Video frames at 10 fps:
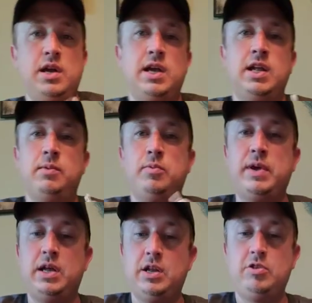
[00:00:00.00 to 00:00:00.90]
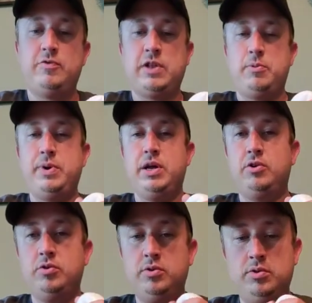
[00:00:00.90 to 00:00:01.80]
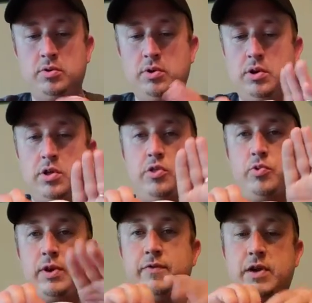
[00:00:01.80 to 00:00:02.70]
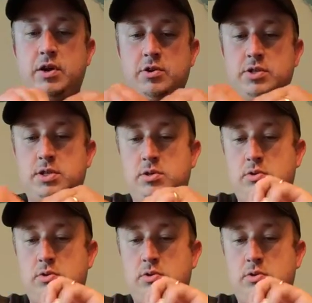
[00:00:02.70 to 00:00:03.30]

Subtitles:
And I'm going to make another flower petal, 3 fingers.